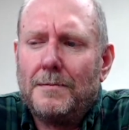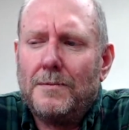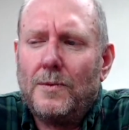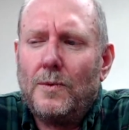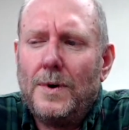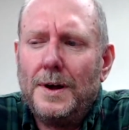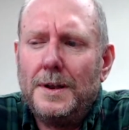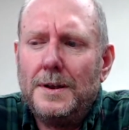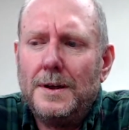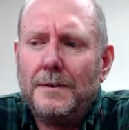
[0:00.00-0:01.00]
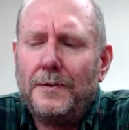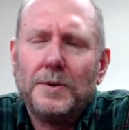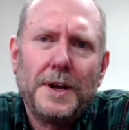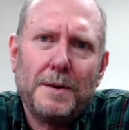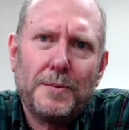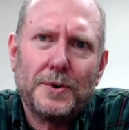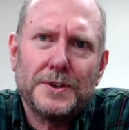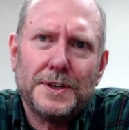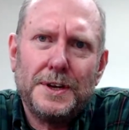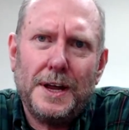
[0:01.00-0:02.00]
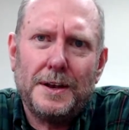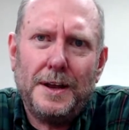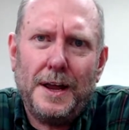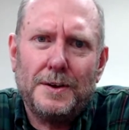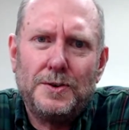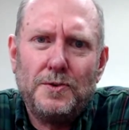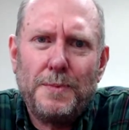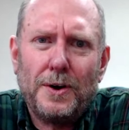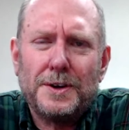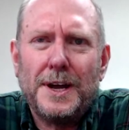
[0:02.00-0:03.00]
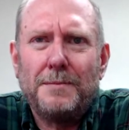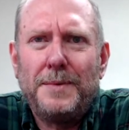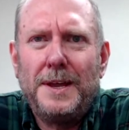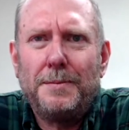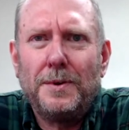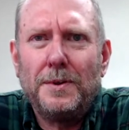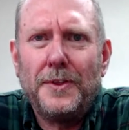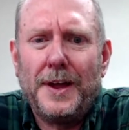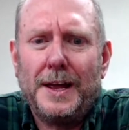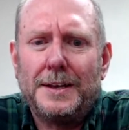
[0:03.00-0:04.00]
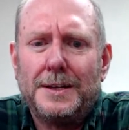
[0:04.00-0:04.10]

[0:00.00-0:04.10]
one full-time person and two part-time people that